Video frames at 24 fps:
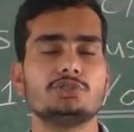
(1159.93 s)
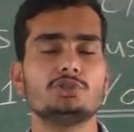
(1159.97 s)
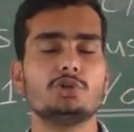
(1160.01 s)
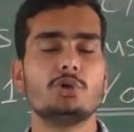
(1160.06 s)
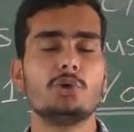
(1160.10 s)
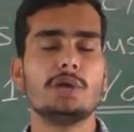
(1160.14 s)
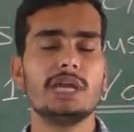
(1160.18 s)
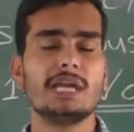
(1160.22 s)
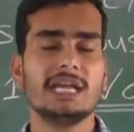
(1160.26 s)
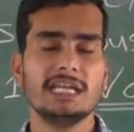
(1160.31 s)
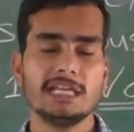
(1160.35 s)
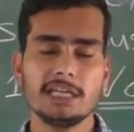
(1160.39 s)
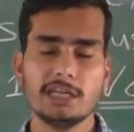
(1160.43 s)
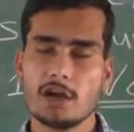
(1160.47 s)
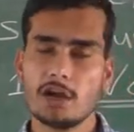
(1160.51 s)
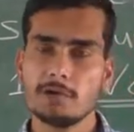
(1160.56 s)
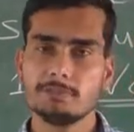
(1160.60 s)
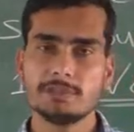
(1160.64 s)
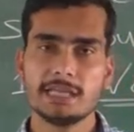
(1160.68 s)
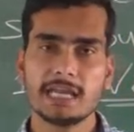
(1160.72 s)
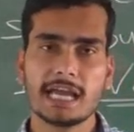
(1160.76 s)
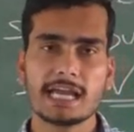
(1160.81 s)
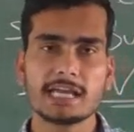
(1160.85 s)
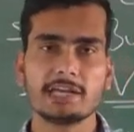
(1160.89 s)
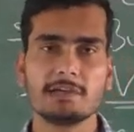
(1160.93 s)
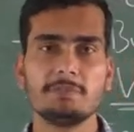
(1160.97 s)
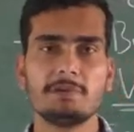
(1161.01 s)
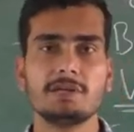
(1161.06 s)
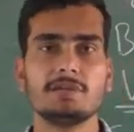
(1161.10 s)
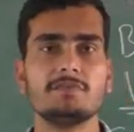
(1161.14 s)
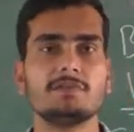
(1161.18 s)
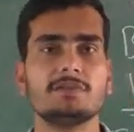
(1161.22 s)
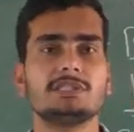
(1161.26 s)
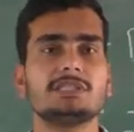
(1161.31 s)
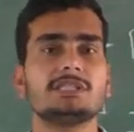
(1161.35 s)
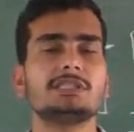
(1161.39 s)
So any of the
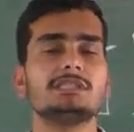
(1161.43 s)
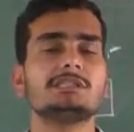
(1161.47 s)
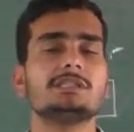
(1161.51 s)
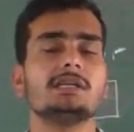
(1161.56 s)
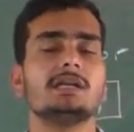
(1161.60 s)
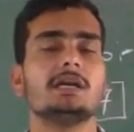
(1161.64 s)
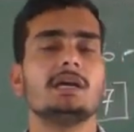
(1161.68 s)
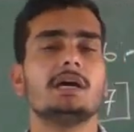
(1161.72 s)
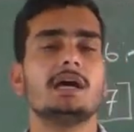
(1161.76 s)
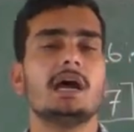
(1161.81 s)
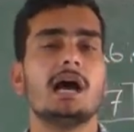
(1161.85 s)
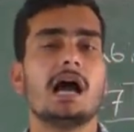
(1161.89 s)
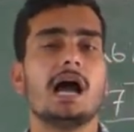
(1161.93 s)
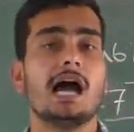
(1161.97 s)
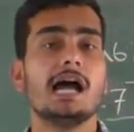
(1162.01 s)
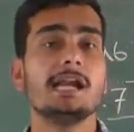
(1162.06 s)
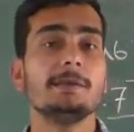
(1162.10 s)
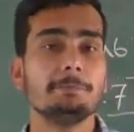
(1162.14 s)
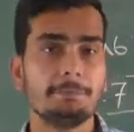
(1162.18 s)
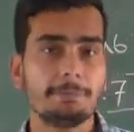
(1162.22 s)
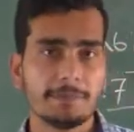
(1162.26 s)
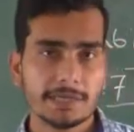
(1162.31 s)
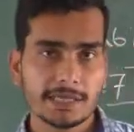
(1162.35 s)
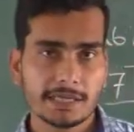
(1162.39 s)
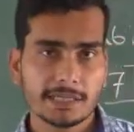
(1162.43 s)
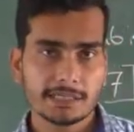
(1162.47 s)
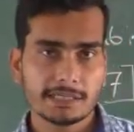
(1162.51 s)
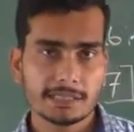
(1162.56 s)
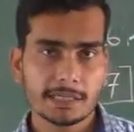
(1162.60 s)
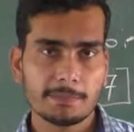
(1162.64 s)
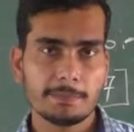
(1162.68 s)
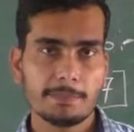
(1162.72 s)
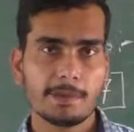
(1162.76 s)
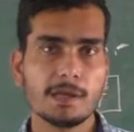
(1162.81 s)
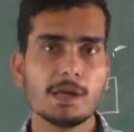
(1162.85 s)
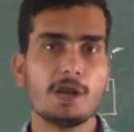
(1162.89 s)
agreement which is
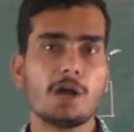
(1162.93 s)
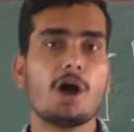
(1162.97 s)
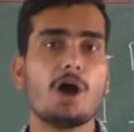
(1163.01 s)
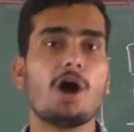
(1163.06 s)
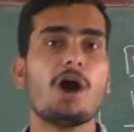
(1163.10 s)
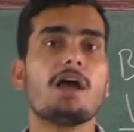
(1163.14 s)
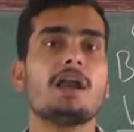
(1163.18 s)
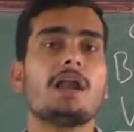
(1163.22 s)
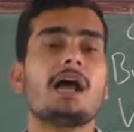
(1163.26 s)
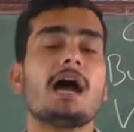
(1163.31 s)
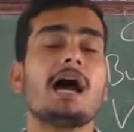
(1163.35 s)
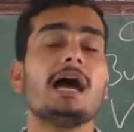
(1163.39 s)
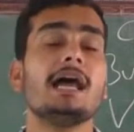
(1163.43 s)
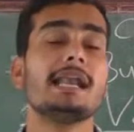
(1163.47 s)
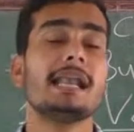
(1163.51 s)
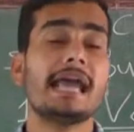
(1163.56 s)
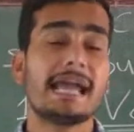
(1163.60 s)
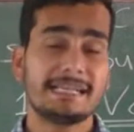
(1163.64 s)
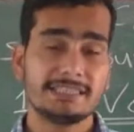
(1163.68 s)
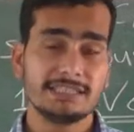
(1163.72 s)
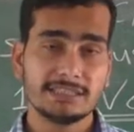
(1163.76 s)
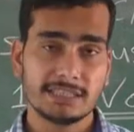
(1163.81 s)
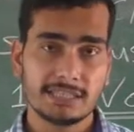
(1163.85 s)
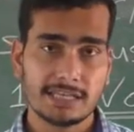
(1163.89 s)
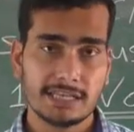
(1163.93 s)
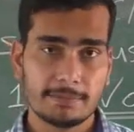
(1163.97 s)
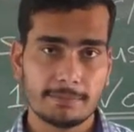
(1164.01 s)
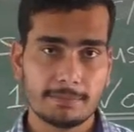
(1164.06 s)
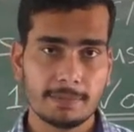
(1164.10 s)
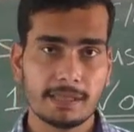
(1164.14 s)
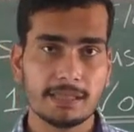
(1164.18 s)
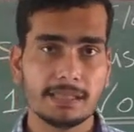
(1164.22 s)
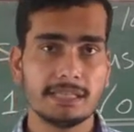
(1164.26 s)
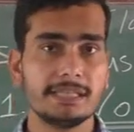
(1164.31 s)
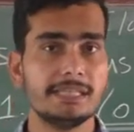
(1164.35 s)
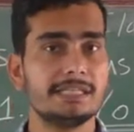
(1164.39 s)
unpredictable or
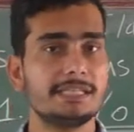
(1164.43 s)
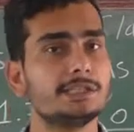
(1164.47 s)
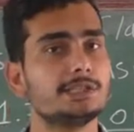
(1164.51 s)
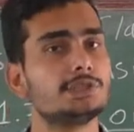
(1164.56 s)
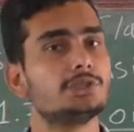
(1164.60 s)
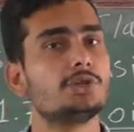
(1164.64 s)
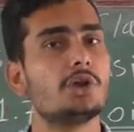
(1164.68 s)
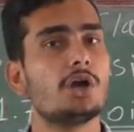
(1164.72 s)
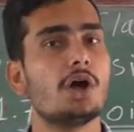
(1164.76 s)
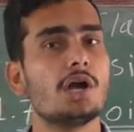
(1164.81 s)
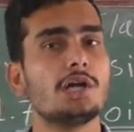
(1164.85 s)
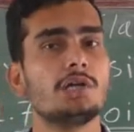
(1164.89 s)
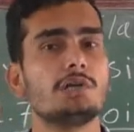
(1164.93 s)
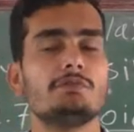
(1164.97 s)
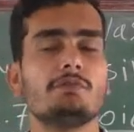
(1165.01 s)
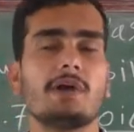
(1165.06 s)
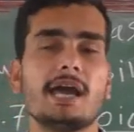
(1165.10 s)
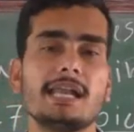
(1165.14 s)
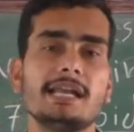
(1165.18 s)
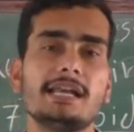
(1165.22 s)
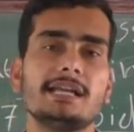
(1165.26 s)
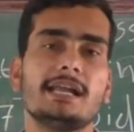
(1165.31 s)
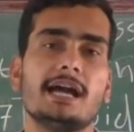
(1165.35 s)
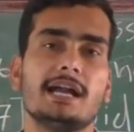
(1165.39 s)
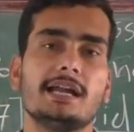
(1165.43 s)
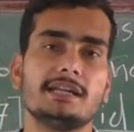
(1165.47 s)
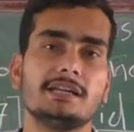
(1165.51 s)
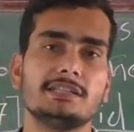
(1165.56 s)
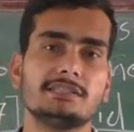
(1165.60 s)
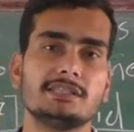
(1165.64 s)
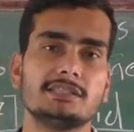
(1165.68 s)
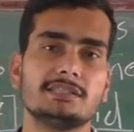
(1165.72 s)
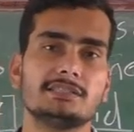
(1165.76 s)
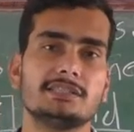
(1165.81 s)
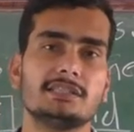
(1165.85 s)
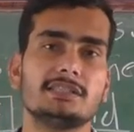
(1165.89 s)
unactionable, it is not valid
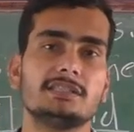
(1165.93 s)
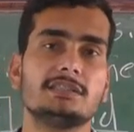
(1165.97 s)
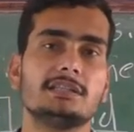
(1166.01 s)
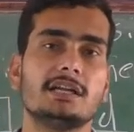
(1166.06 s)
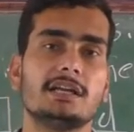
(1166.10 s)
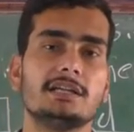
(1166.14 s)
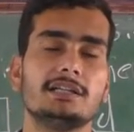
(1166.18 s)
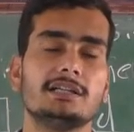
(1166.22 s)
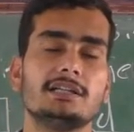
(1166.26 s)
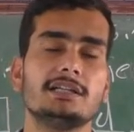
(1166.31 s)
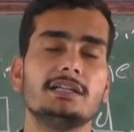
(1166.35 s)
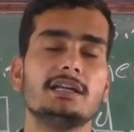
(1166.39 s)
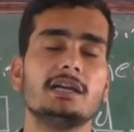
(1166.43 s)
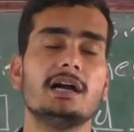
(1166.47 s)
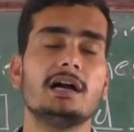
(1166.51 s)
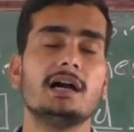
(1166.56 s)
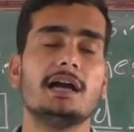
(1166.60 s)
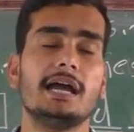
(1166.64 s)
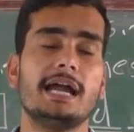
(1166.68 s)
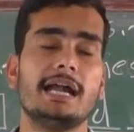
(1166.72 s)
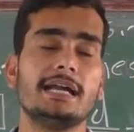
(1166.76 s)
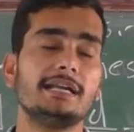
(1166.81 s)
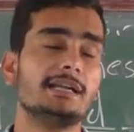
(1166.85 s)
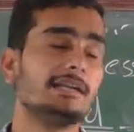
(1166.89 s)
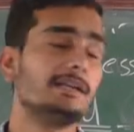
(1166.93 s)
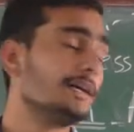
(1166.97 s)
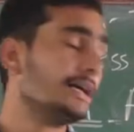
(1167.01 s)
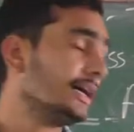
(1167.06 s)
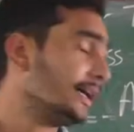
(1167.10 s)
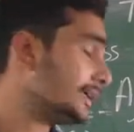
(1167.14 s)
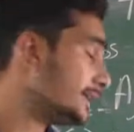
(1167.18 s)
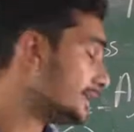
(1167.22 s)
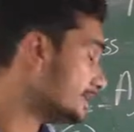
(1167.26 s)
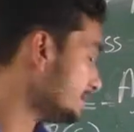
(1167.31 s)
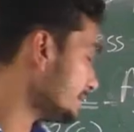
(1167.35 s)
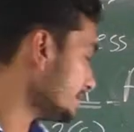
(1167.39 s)
under section 30
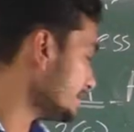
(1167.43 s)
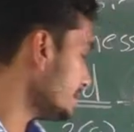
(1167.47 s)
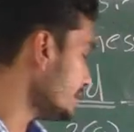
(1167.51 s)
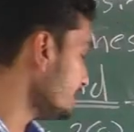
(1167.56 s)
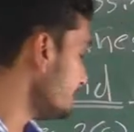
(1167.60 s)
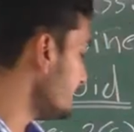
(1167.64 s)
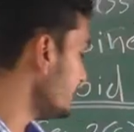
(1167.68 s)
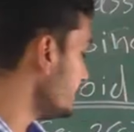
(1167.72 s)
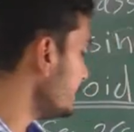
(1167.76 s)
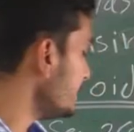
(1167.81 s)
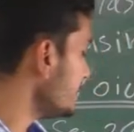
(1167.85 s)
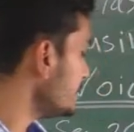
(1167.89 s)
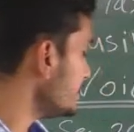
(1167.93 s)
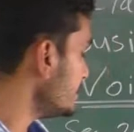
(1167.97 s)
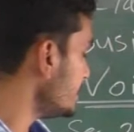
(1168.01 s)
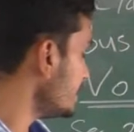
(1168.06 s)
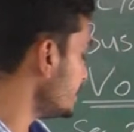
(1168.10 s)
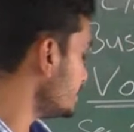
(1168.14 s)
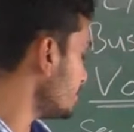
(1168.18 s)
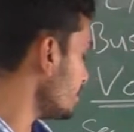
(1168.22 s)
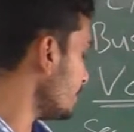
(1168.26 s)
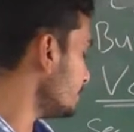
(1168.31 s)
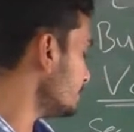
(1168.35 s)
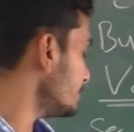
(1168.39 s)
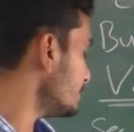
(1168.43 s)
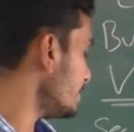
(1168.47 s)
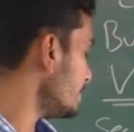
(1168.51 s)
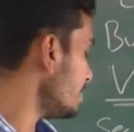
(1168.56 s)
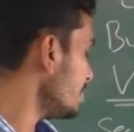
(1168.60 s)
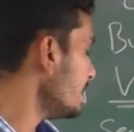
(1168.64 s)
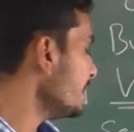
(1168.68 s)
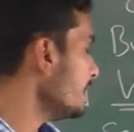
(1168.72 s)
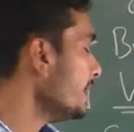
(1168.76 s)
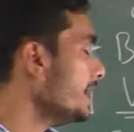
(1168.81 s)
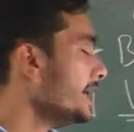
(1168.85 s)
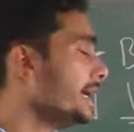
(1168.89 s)
under section 56 of
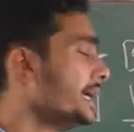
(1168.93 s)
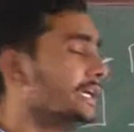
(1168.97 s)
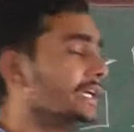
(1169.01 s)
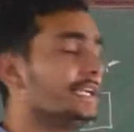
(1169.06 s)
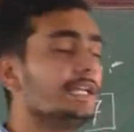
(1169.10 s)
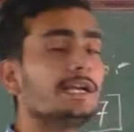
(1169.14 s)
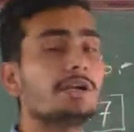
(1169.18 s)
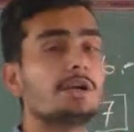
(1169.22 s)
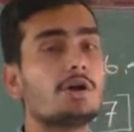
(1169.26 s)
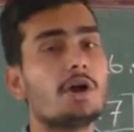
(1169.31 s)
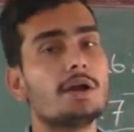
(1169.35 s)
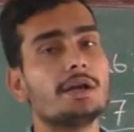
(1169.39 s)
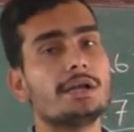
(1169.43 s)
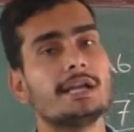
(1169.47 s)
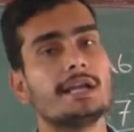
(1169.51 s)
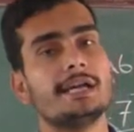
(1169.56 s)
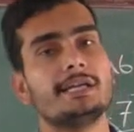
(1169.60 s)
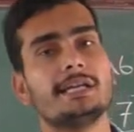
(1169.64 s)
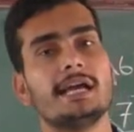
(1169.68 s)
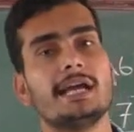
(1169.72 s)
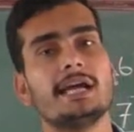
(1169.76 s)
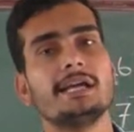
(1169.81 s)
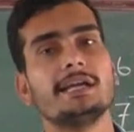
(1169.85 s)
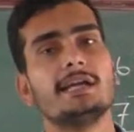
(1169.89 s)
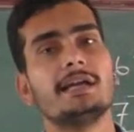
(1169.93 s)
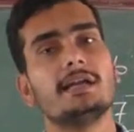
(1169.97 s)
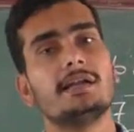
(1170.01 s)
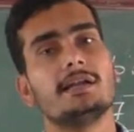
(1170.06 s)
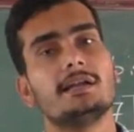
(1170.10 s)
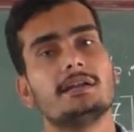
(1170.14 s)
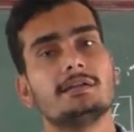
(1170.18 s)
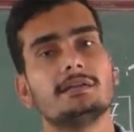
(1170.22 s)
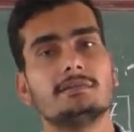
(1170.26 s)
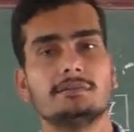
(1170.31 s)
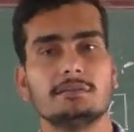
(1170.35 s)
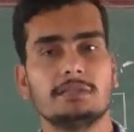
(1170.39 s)
the Indian Contract Act
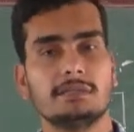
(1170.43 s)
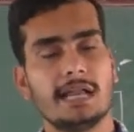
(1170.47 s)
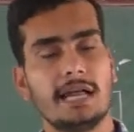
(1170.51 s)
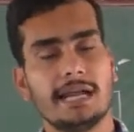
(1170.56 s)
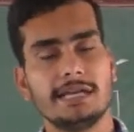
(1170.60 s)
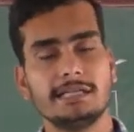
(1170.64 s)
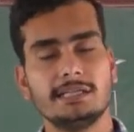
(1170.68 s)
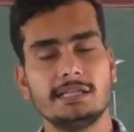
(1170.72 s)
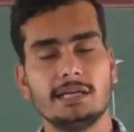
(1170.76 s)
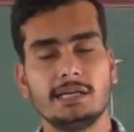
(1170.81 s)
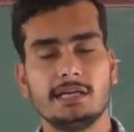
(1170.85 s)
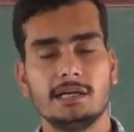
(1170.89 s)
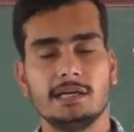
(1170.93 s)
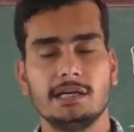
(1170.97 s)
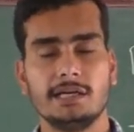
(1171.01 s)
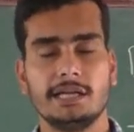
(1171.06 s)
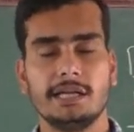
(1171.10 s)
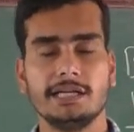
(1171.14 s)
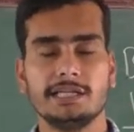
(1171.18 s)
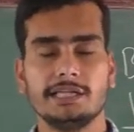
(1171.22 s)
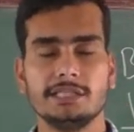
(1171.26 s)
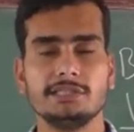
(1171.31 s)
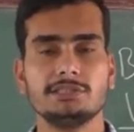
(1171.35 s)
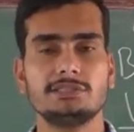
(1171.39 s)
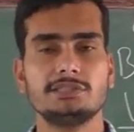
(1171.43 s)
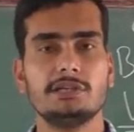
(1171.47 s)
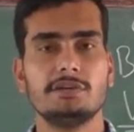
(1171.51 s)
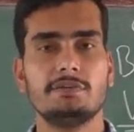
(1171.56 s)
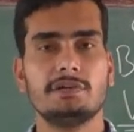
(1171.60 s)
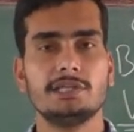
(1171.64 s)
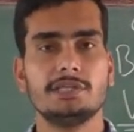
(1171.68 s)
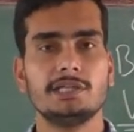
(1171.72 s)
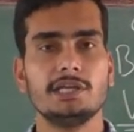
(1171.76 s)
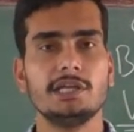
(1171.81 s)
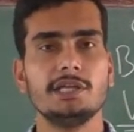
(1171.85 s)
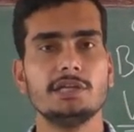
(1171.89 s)

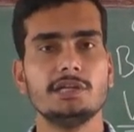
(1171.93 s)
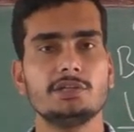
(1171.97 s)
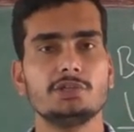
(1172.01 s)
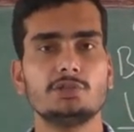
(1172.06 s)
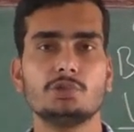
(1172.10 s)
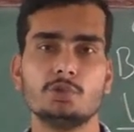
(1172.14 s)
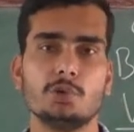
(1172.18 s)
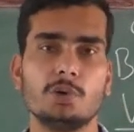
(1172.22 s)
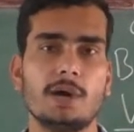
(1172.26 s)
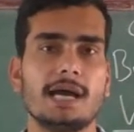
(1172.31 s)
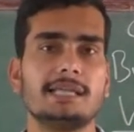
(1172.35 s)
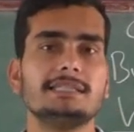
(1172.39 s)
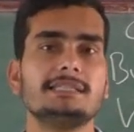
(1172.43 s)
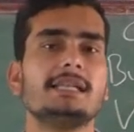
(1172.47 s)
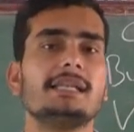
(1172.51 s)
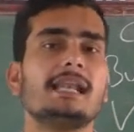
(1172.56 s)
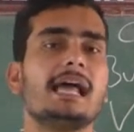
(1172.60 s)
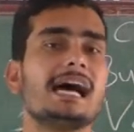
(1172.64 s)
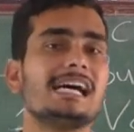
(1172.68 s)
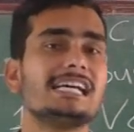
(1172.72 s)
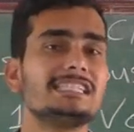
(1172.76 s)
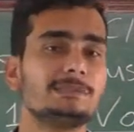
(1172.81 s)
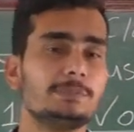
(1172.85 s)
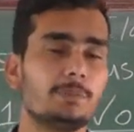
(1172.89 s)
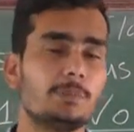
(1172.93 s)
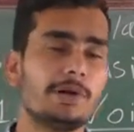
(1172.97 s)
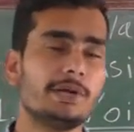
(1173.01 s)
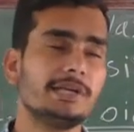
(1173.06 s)
1872. And the last